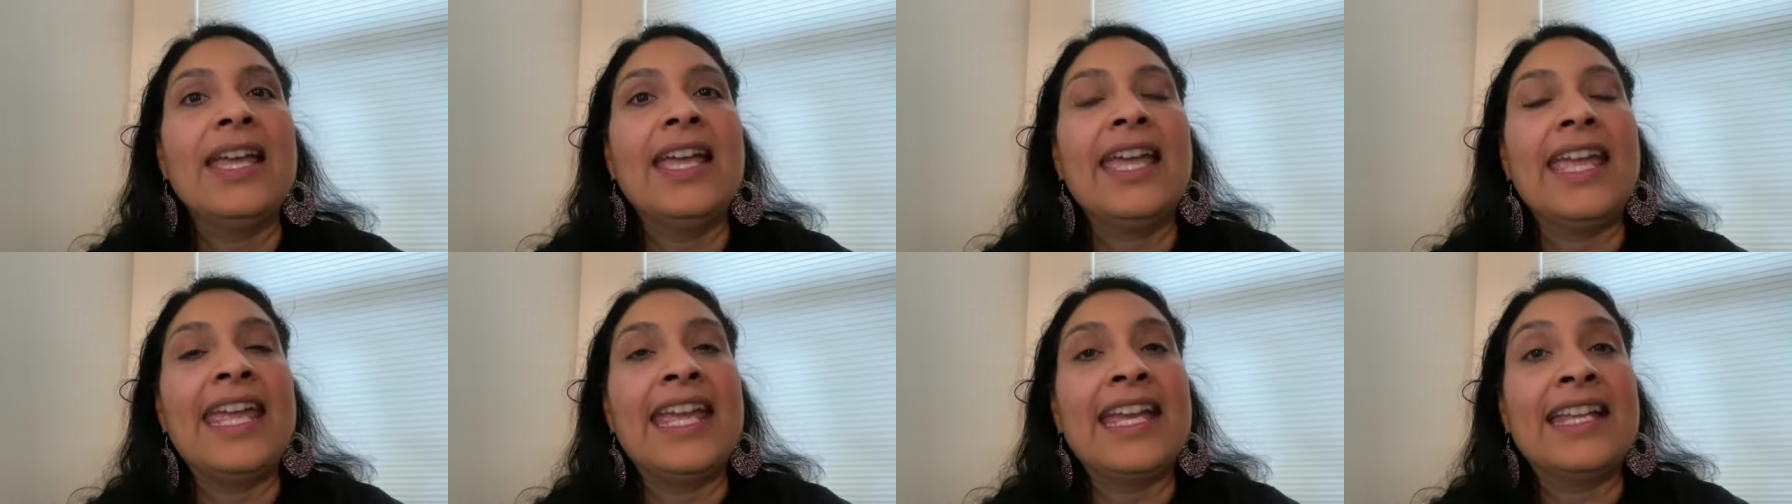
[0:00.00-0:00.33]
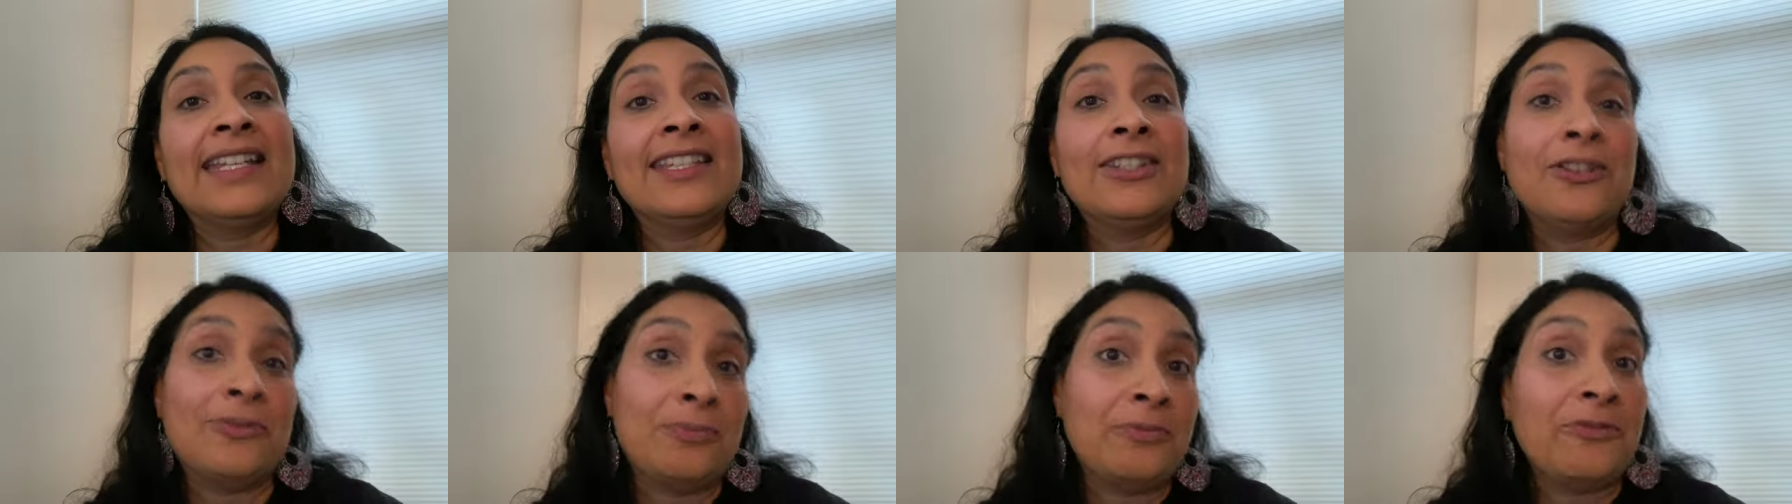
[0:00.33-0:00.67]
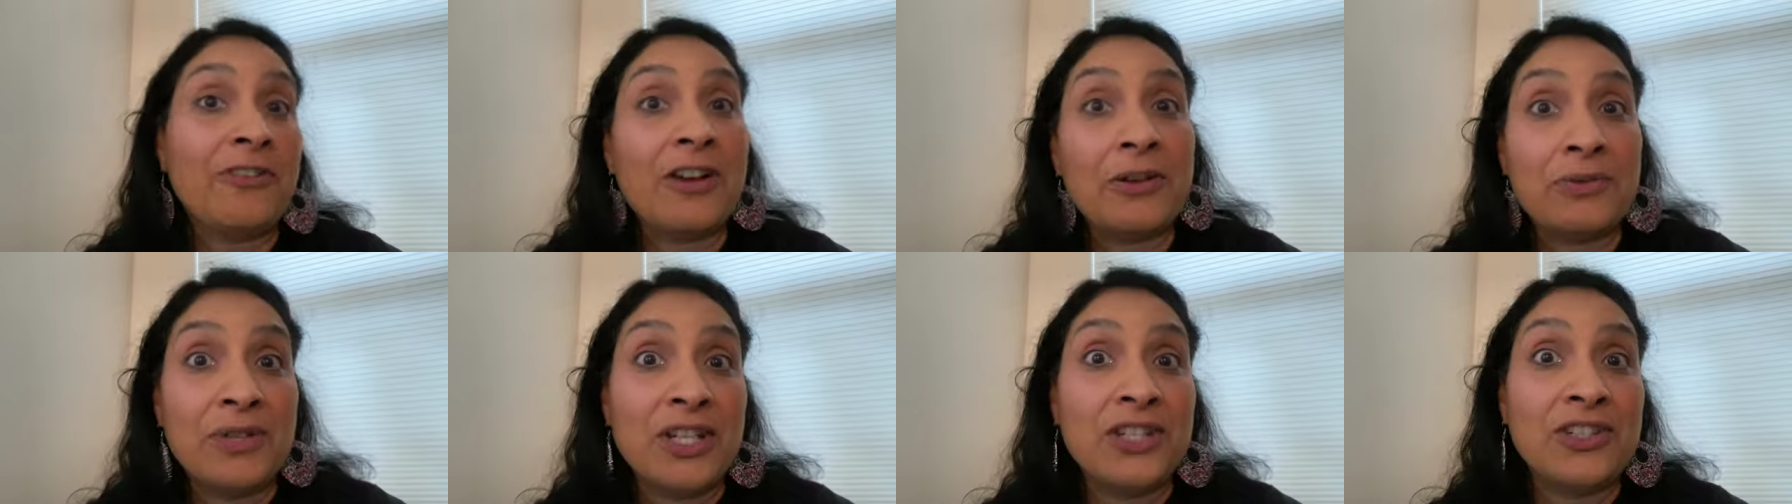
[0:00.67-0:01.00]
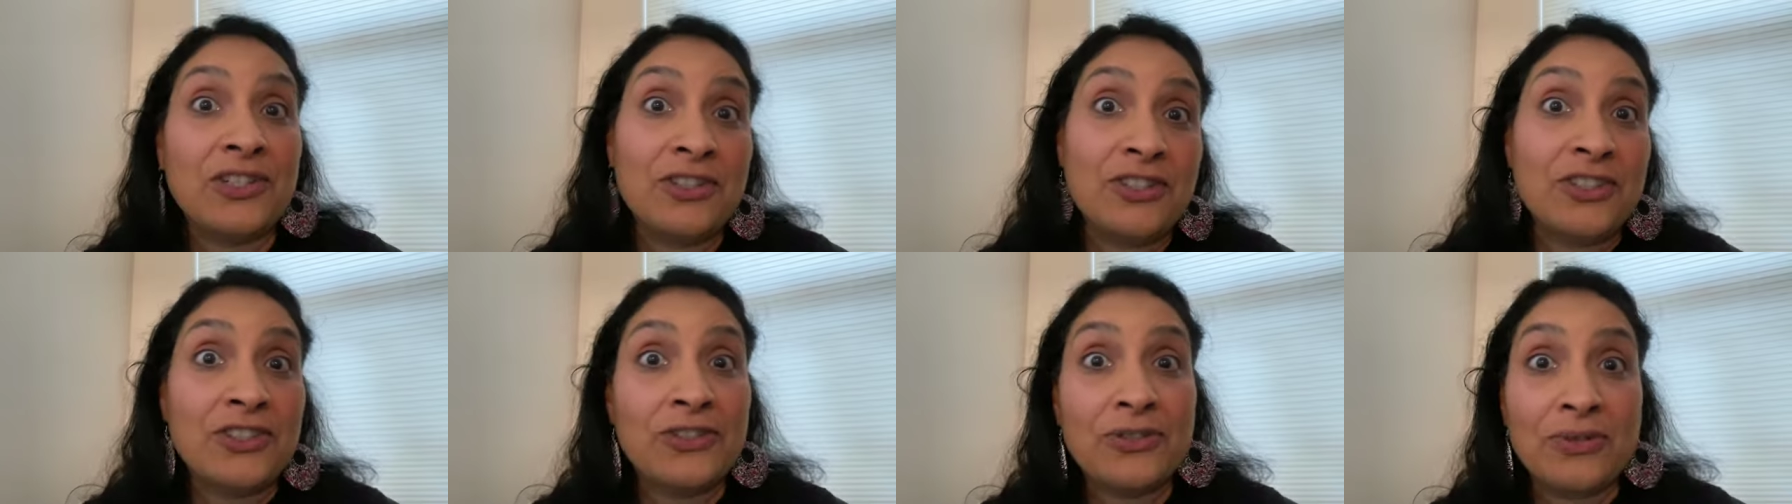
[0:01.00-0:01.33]
and your
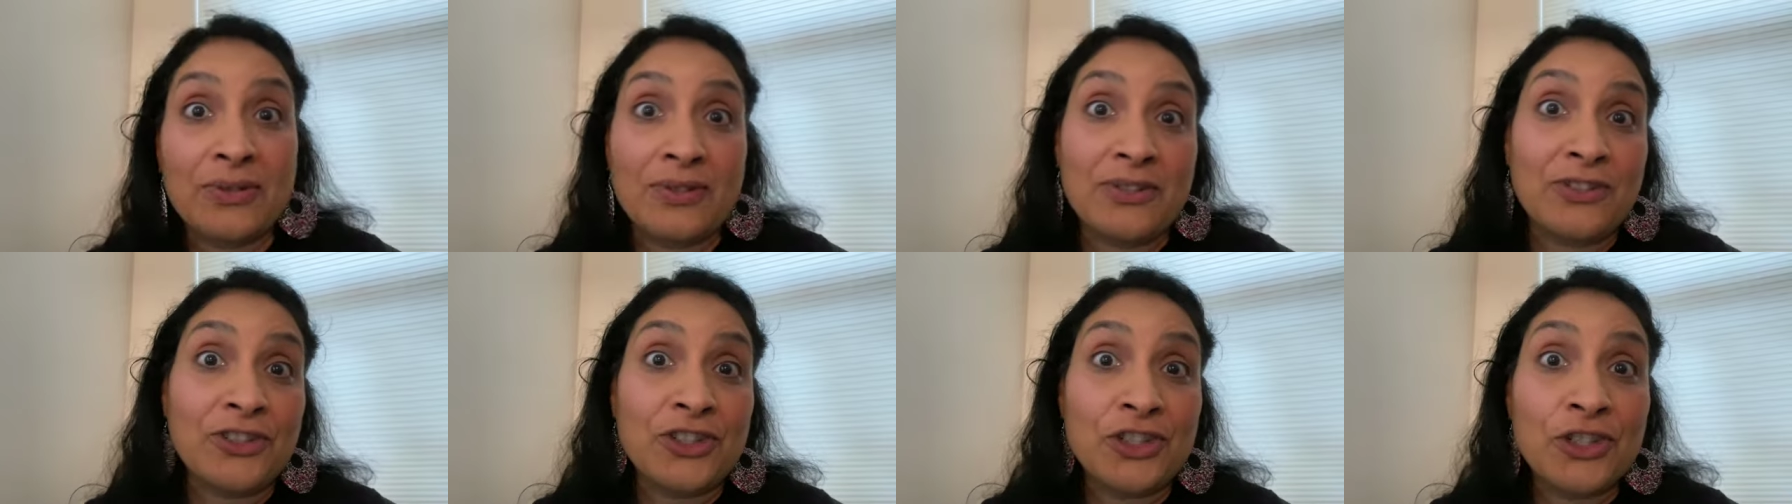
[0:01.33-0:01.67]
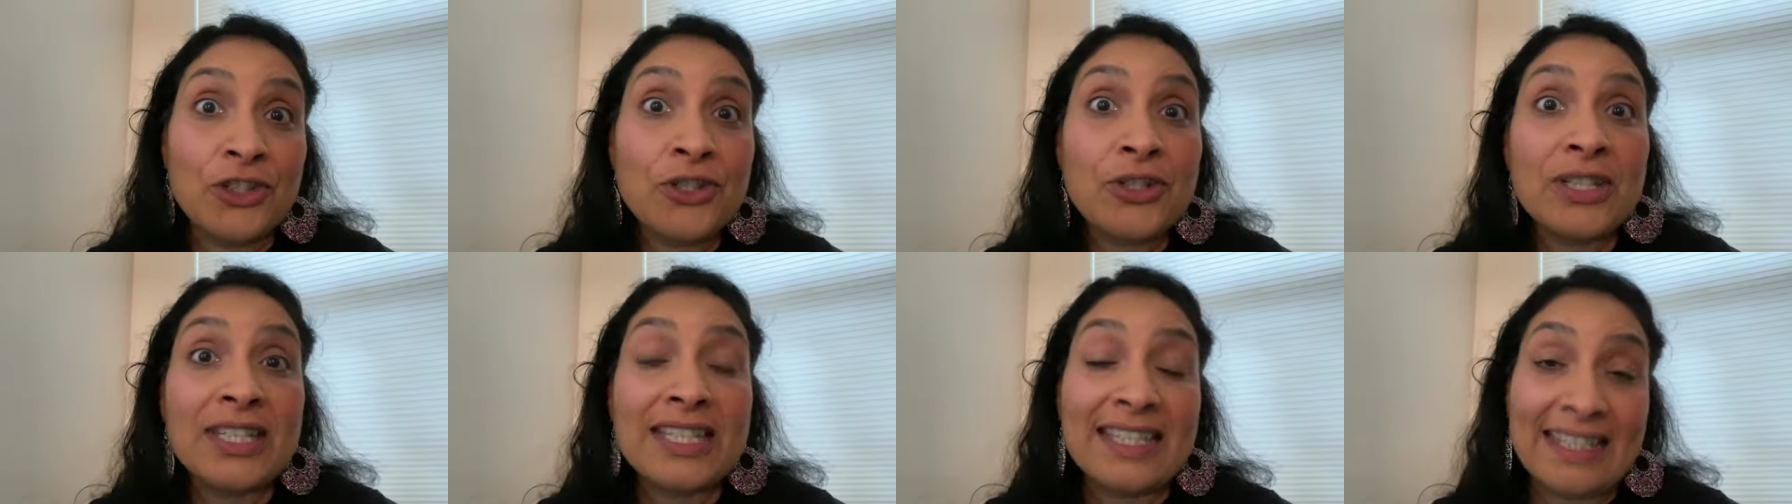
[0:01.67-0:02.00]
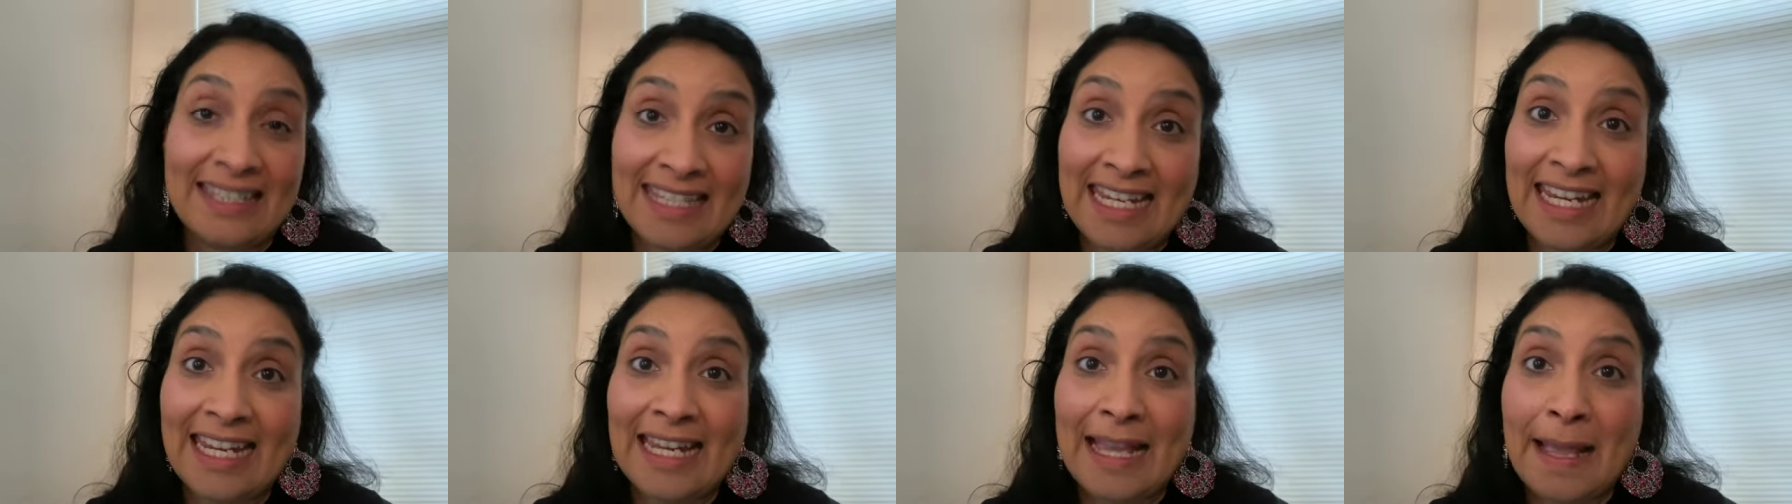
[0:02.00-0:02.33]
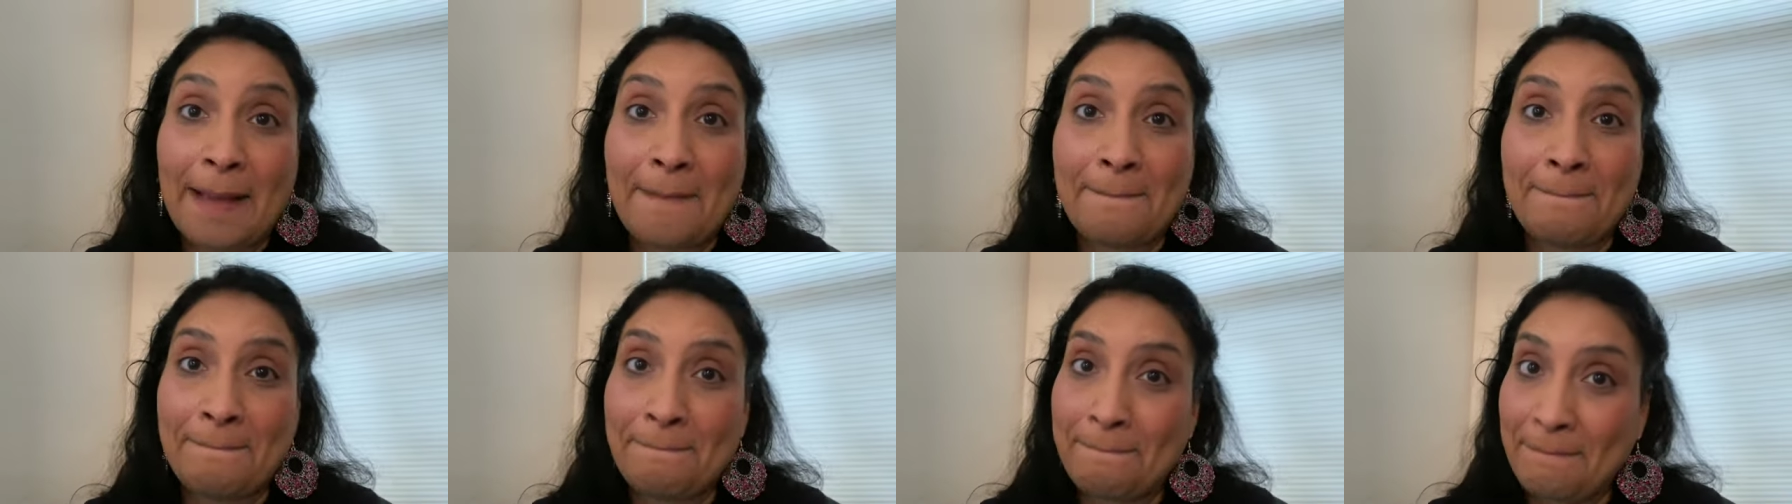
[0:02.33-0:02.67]
foundation should stick
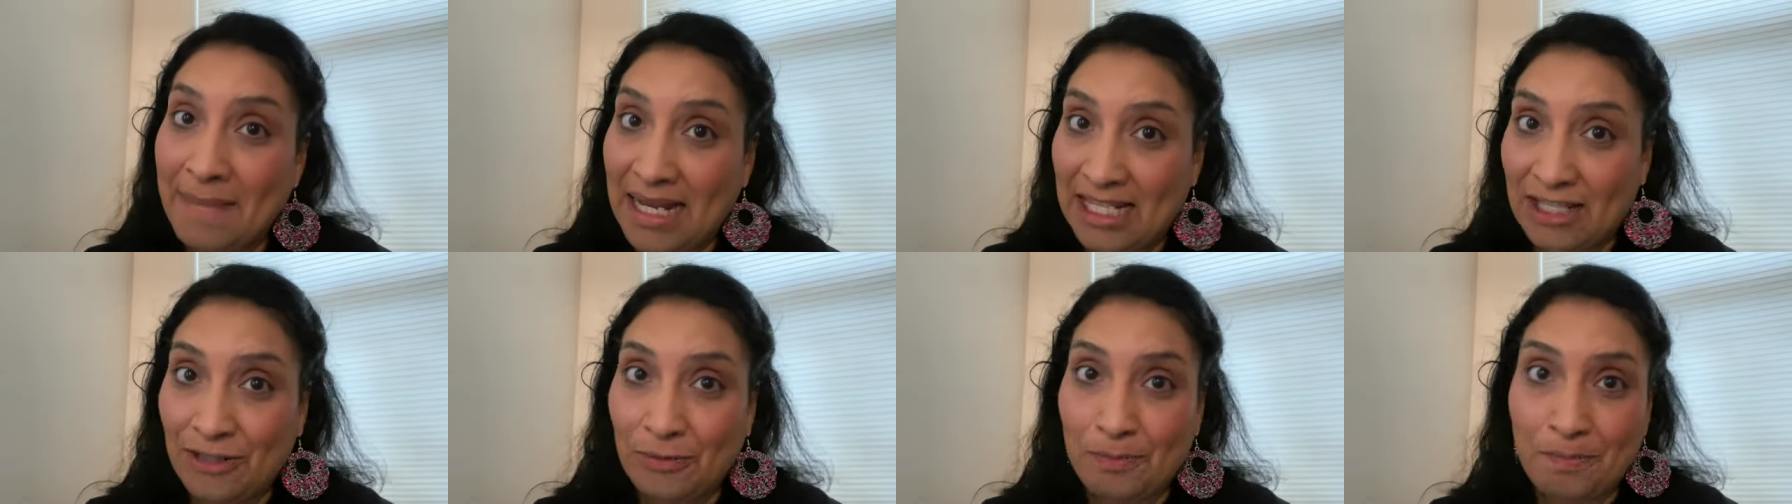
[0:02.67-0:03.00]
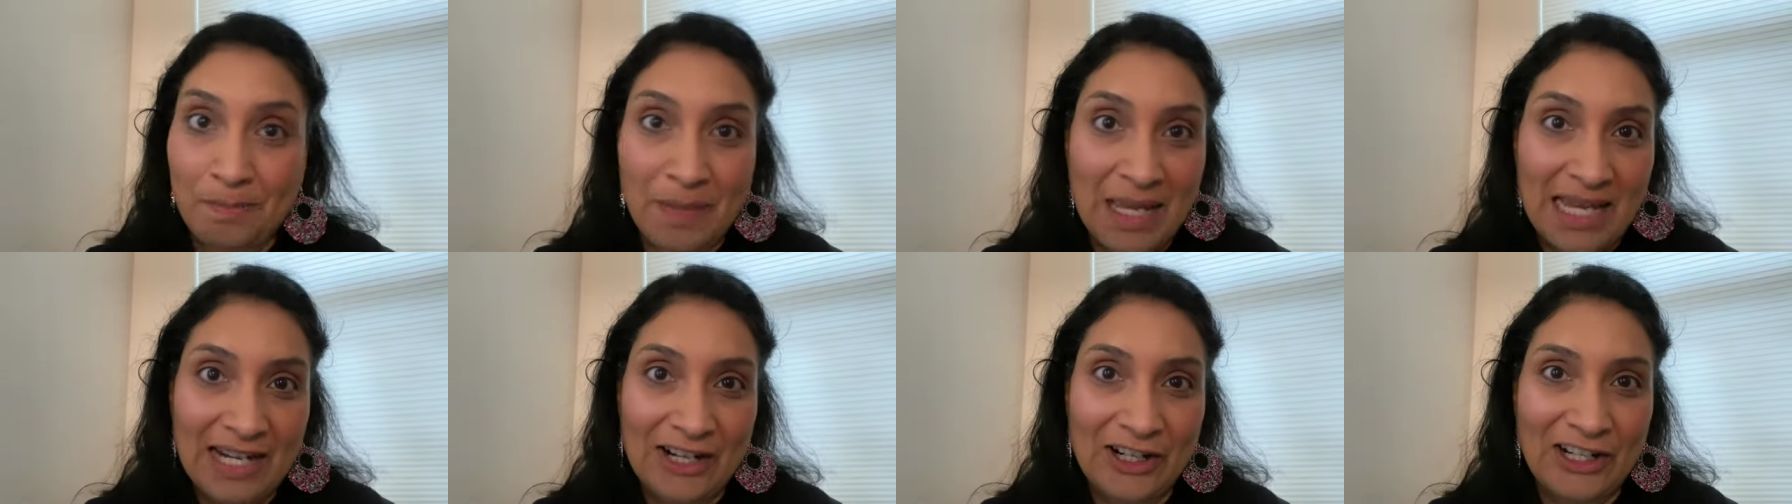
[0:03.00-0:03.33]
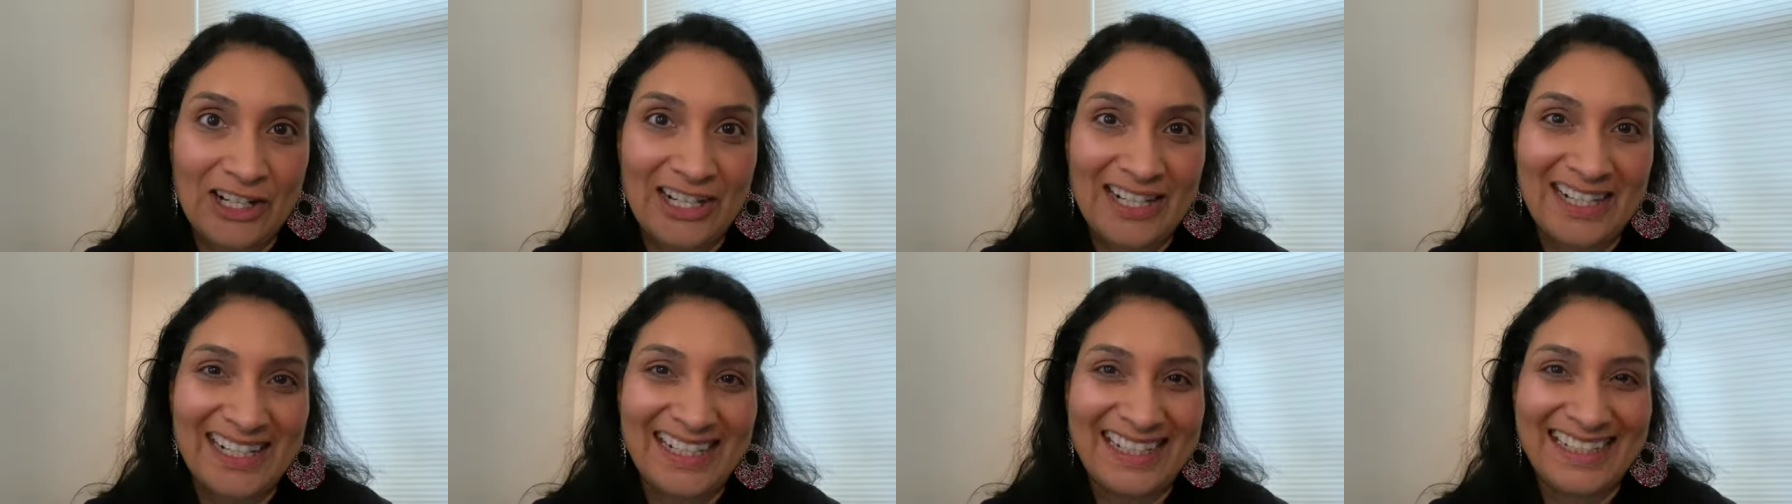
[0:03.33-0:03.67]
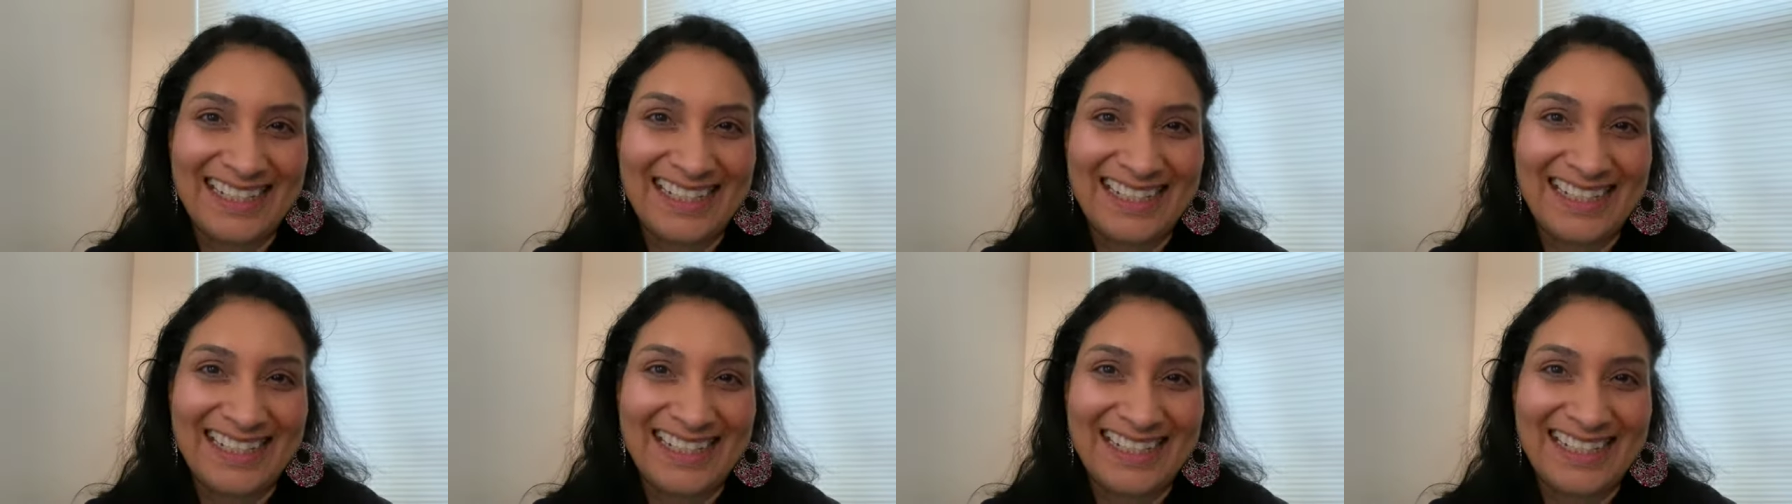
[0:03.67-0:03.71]
much better.